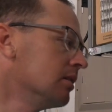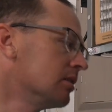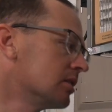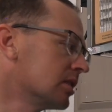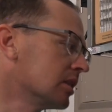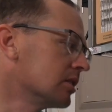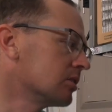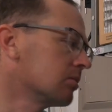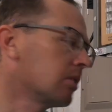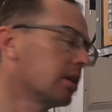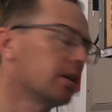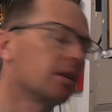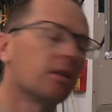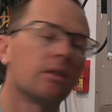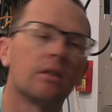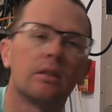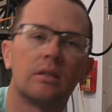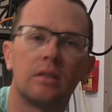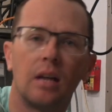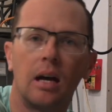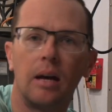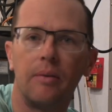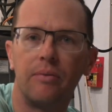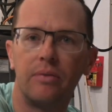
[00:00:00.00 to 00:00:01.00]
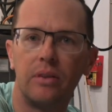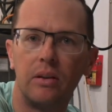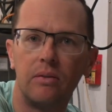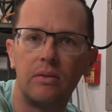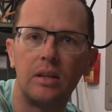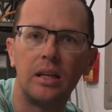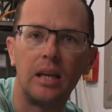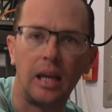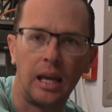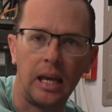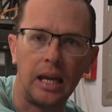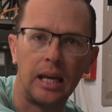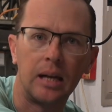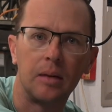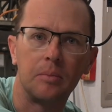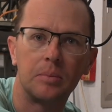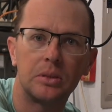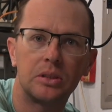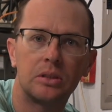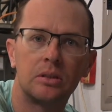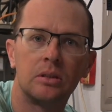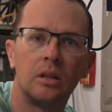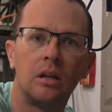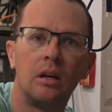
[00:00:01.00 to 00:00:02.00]
it says right here on the top, 50
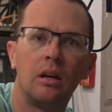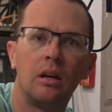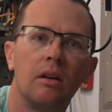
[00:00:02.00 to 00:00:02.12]
amps,